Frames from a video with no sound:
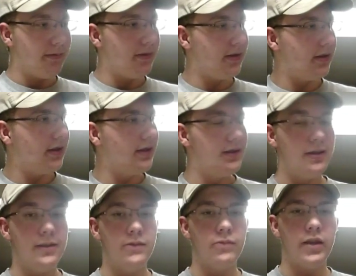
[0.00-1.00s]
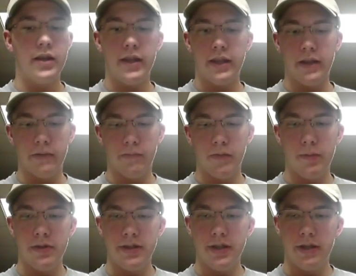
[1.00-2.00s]
But this is my
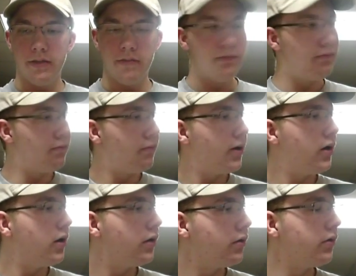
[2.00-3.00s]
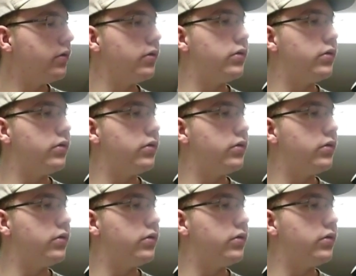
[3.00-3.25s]
Remington model